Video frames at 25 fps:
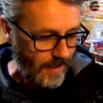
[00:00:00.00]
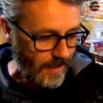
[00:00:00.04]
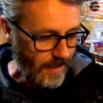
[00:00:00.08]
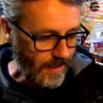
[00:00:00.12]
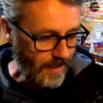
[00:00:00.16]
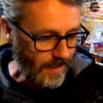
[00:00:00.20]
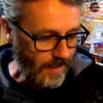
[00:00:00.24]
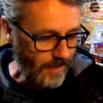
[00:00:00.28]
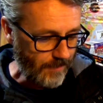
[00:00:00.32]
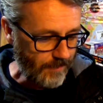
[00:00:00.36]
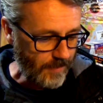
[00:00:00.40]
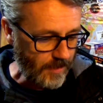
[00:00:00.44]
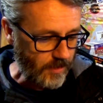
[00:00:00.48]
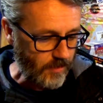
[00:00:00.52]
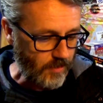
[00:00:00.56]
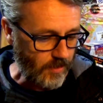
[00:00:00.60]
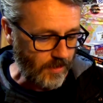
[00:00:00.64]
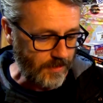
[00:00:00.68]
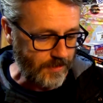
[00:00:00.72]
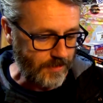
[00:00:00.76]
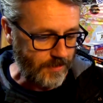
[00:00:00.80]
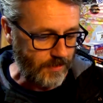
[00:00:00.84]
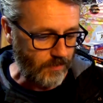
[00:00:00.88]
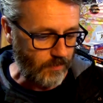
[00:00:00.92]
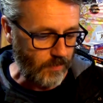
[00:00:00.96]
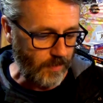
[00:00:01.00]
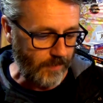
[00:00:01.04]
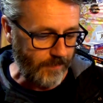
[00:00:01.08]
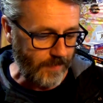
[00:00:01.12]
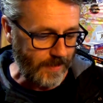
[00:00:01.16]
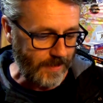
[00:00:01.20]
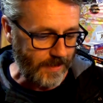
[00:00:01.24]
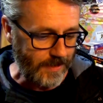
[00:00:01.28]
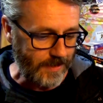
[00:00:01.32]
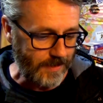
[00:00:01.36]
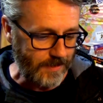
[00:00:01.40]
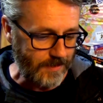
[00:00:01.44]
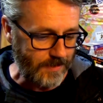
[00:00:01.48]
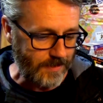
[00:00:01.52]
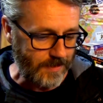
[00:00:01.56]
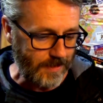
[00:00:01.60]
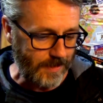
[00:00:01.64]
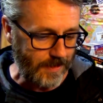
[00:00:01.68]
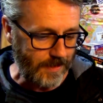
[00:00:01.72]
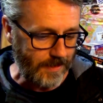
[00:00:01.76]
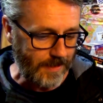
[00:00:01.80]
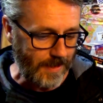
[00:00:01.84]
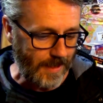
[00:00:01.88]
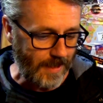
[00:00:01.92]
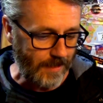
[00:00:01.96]
Across the river is
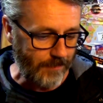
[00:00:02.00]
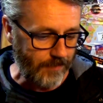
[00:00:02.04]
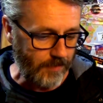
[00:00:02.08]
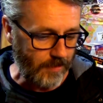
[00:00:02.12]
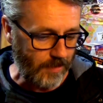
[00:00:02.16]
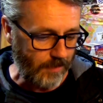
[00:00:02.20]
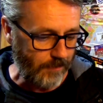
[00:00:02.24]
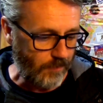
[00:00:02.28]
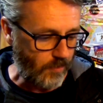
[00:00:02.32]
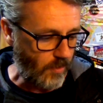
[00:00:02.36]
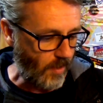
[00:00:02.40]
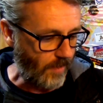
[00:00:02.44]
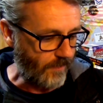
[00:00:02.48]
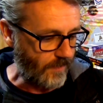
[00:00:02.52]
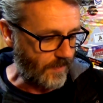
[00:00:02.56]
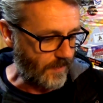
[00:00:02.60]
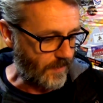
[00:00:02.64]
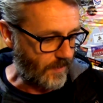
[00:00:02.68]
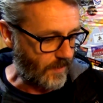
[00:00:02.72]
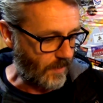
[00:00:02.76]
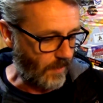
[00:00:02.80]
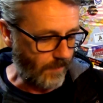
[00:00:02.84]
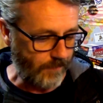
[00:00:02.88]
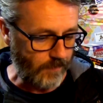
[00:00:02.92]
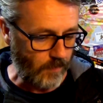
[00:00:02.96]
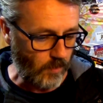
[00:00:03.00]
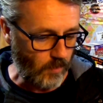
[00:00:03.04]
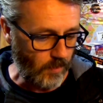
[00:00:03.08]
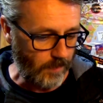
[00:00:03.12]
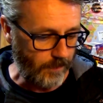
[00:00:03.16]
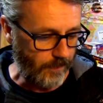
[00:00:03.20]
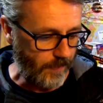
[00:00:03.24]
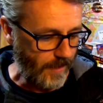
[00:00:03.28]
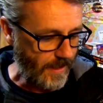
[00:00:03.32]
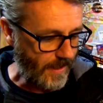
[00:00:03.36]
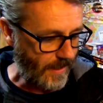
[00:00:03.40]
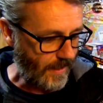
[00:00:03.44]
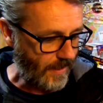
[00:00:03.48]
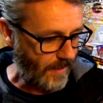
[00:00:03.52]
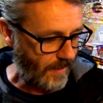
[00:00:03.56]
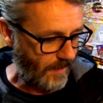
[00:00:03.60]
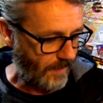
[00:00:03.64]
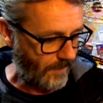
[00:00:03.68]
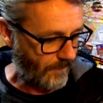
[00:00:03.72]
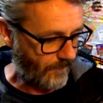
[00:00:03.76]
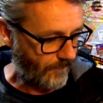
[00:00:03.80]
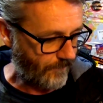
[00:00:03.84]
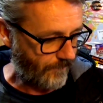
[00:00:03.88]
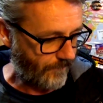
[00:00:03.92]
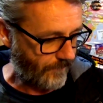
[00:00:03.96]
the neighbouring province of Quebec.
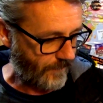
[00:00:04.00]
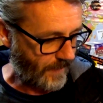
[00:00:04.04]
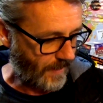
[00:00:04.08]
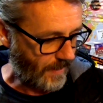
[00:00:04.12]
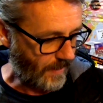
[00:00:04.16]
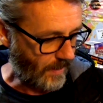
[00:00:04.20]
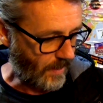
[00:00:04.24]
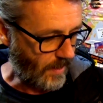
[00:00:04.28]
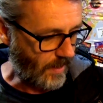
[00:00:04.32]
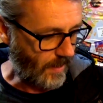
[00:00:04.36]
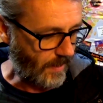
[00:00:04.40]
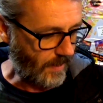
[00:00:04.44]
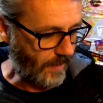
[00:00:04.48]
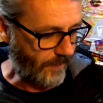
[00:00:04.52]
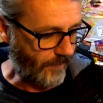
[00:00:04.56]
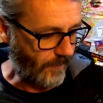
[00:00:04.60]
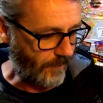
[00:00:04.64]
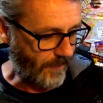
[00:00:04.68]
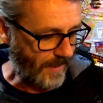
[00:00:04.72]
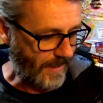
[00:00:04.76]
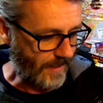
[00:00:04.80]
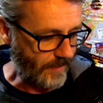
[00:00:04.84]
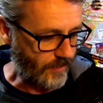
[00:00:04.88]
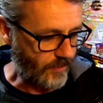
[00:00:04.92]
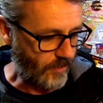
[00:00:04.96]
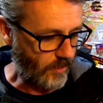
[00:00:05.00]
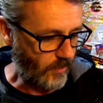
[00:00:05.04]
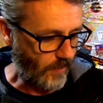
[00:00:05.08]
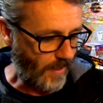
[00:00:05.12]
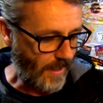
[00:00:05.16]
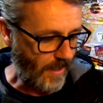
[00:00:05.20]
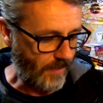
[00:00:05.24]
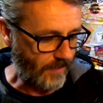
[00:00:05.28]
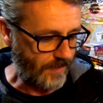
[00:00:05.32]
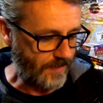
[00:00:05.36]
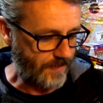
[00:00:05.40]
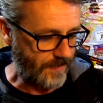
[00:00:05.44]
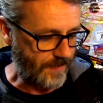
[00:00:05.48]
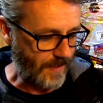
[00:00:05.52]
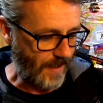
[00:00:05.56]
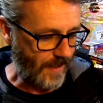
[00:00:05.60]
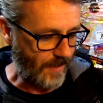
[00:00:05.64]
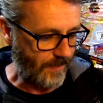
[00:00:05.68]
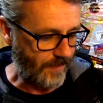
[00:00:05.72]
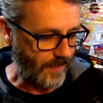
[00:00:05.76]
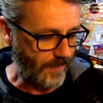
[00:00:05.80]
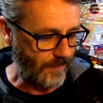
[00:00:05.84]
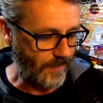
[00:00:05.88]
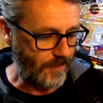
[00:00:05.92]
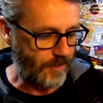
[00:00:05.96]
I live about 2 hours
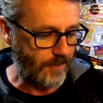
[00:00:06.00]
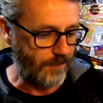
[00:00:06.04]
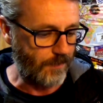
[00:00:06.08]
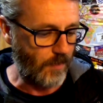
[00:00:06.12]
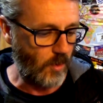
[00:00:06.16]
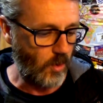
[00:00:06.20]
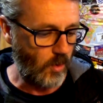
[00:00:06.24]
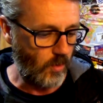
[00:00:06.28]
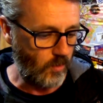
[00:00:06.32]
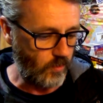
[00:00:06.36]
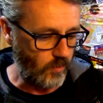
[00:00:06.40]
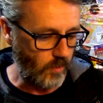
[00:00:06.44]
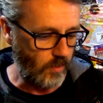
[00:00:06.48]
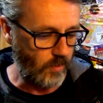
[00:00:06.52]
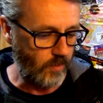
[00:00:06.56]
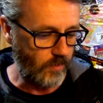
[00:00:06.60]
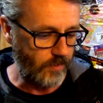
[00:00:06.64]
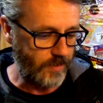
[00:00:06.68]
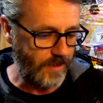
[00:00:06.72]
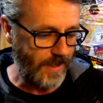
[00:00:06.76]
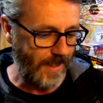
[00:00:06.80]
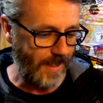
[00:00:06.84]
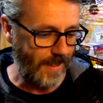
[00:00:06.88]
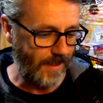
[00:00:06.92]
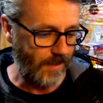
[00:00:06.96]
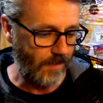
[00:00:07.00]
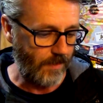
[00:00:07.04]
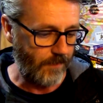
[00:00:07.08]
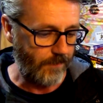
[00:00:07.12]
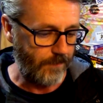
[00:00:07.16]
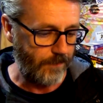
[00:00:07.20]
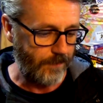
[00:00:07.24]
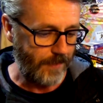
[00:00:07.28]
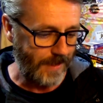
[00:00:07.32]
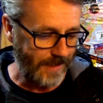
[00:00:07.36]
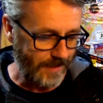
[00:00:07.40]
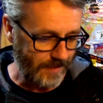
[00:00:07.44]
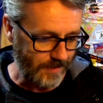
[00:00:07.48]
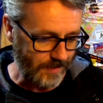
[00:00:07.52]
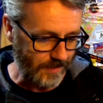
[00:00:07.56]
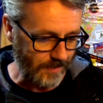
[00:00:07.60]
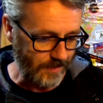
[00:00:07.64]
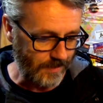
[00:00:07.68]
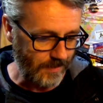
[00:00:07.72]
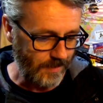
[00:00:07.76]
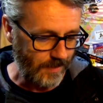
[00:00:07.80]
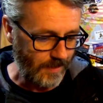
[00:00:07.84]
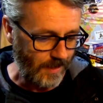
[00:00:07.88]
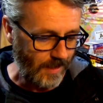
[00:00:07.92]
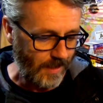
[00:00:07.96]
south in the small rural town of
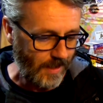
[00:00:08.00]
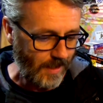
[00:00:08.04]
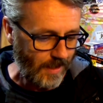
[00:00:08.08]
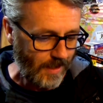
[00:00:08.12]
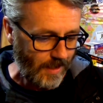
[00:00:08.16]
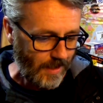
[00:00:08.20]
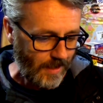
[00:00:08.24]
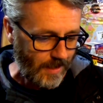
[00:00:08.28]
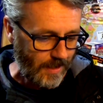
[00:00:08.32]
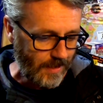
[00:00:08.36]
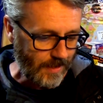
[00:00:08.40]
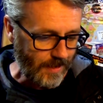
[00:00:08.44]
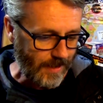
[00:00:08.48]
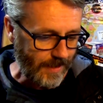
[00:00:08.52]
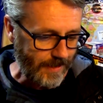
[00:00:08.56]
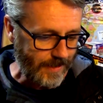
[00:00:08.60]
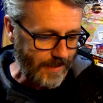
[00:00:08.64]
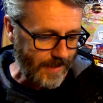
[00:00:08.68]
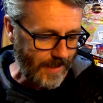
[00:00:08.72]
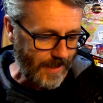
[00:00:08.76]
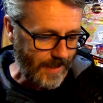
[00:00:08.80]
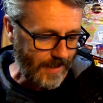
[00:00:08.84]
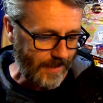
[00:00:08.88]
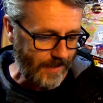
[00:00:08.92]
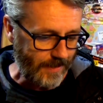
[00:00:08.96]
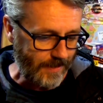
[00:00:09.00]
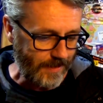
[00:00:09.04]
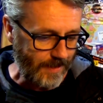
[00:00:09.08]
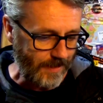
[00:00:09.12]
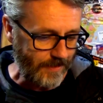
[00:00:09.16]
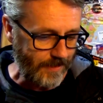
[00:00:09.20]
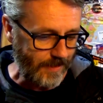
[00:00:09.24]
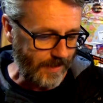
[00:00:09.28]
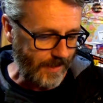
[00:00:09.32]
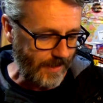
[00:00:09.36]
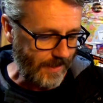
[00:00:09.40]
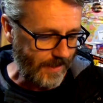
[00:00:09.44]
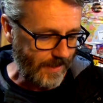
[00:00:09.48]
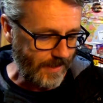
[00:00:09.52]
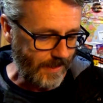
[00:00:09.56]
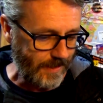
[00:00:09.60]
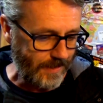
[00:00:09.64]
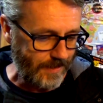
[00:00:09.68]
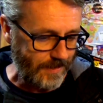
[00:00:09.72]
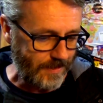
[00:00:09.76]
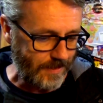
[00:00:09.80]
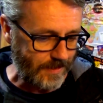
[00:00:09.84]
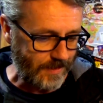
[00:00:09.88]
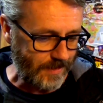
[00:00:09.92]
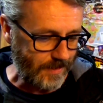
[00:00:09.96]
Picton, located at the
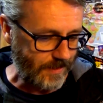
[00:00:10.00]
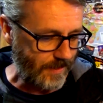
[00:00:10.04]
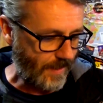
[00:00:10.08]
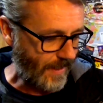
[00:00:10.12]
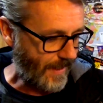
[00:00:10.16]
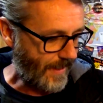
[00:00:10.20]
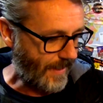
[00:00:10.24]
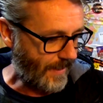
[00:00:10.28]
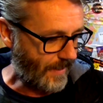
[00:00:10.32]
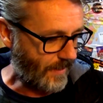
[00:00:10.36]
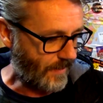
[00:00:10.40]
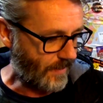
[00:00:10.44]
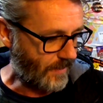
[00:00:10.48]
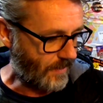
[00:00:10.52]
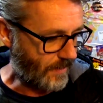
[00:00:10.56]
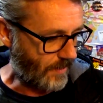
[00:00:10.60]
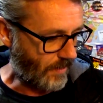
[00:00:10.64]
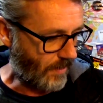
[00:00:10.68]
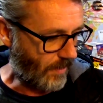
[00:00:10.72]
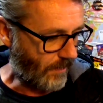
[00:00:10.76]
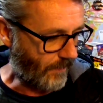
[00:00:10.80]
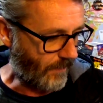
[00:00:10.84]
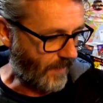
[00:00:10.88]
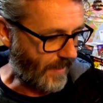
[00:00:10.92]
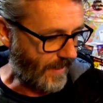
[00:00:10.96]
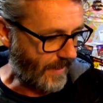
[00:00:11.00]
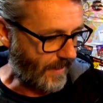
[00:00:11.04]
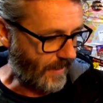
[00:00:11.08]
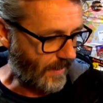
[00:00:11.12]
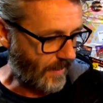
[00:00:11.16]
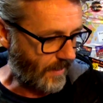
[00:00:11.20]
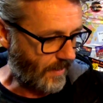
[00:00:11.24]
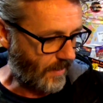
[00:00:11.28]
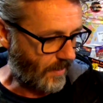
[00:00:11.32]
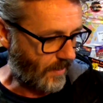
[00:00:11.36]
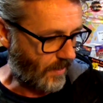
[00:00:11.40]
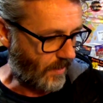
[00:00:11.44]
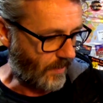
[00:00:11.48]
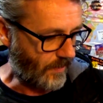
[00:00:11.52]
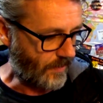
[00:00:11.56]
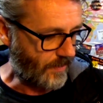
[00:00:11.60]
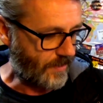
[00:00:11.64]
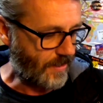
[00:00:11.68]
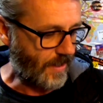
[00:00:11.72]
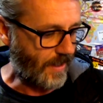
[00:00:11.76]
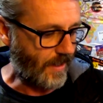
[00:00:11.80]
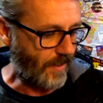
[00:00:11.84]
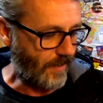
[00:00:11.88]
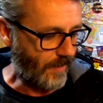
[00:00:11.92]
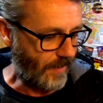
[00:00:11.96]
eastern end of Lake
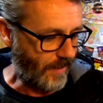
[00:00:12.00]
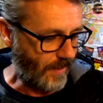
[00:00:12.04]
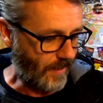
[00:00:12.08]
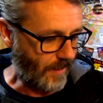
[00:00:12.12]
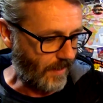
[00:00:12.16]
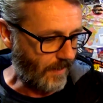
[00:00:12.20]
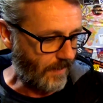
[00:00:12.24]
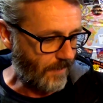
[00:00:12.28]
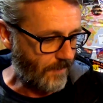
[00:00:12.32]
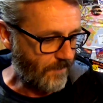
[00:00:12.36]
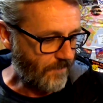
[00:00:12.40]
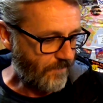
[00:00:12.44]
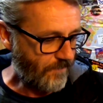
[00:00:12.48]
Ontario,